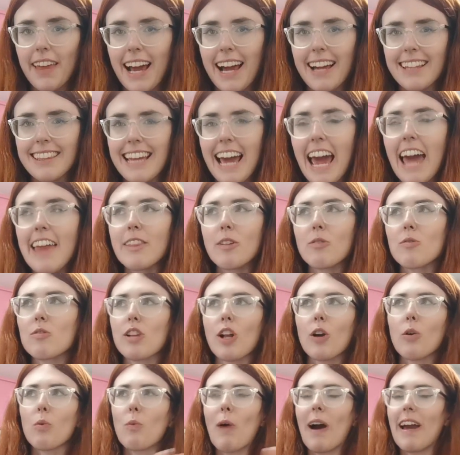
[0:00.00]
that they had there, and there
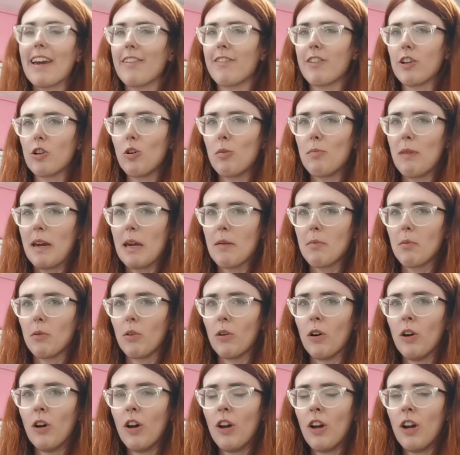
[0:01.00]
was like way fewer
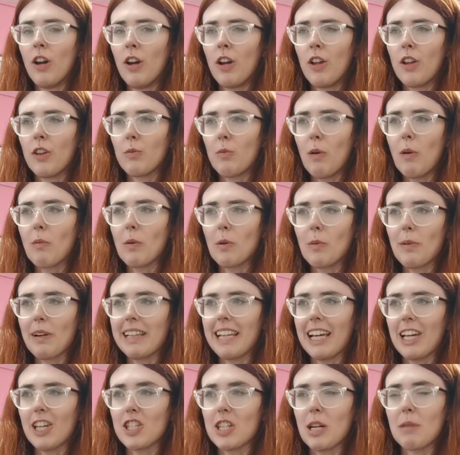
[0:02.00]
people when we
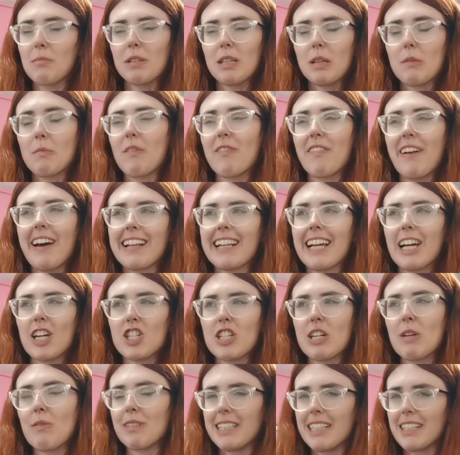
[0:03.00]
went last year. But to be fair,
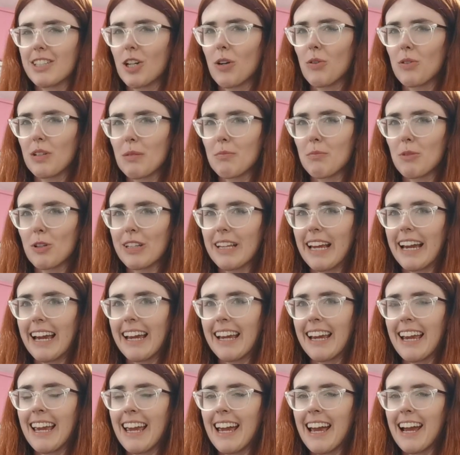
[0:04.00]
last year we did go on a
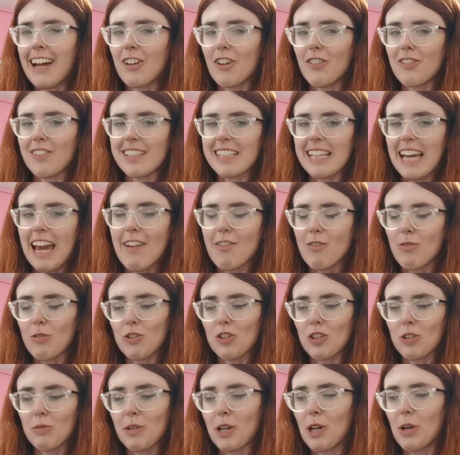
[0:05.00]
Monday, and obviously
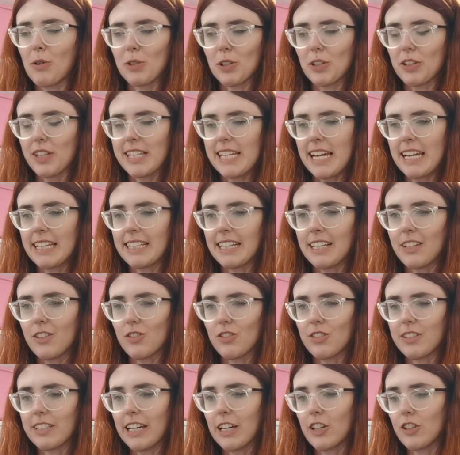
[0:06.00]
everyone's going to be going on a Saturday
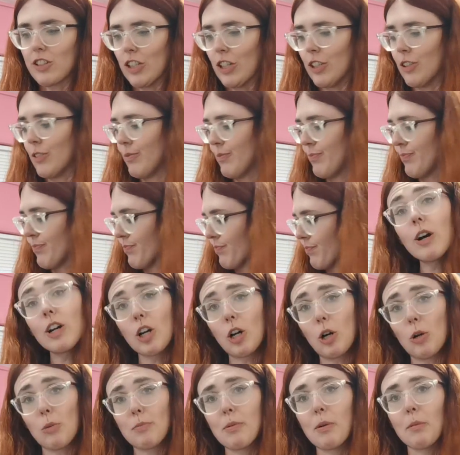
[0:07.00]
and Sunday. So if you
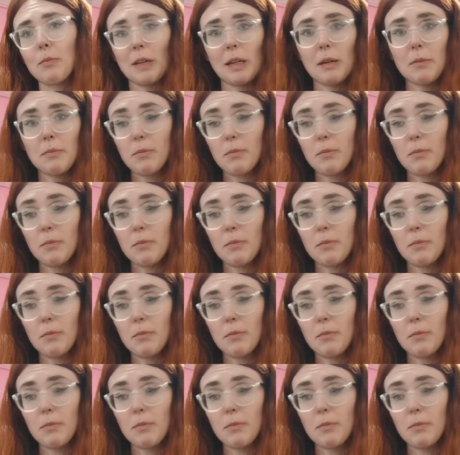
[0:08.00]
are going